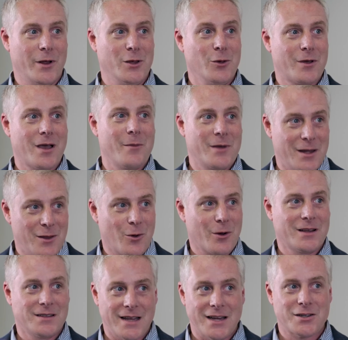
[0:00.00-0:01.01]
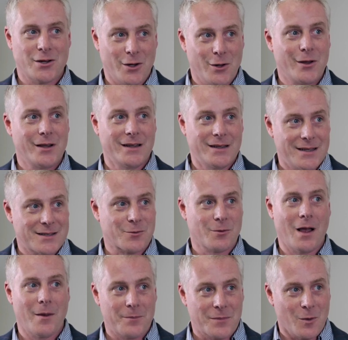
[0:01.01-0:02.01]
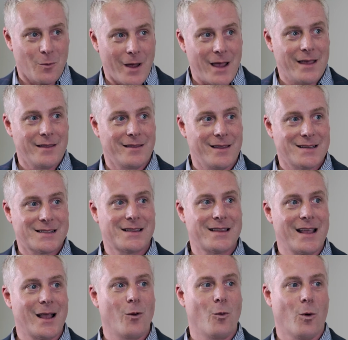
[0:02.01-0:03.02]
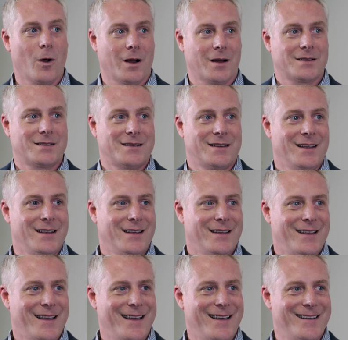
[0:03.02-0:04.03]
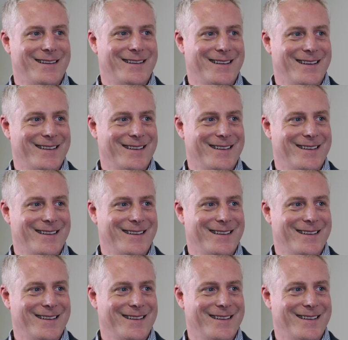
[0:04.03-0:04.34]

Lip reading: When you come into the organization, are you going to disrupt the way this thing works? And